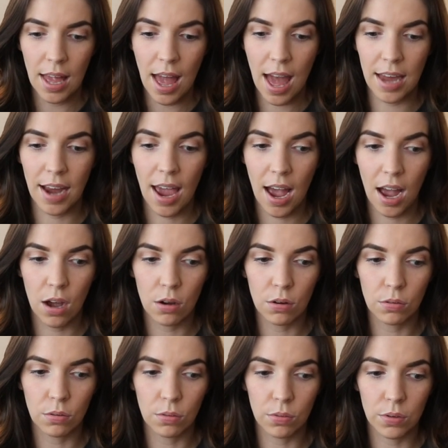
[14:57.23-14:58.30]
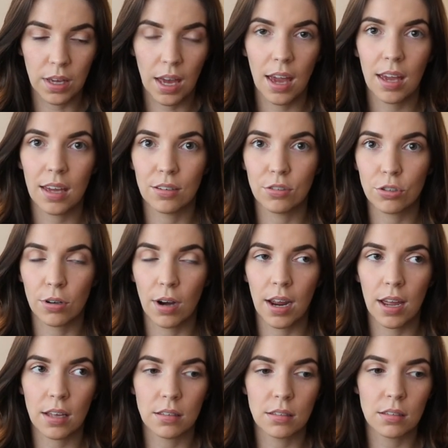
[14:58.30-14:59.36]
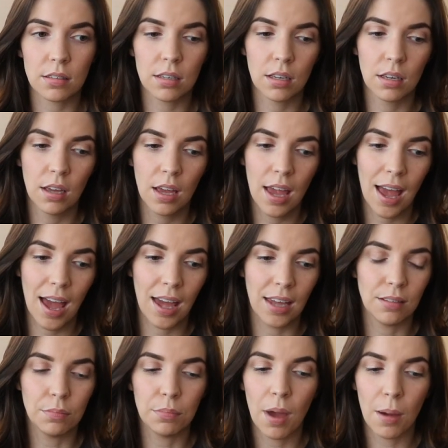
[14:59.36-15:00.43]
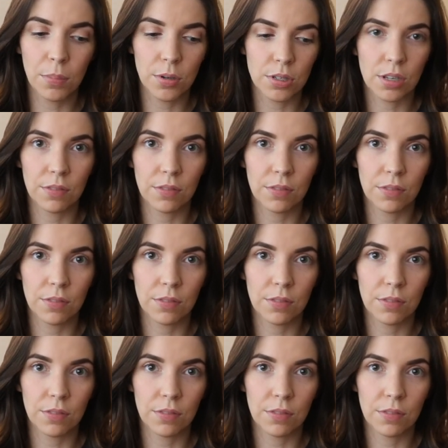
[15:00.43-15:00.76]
and how gay and trans and members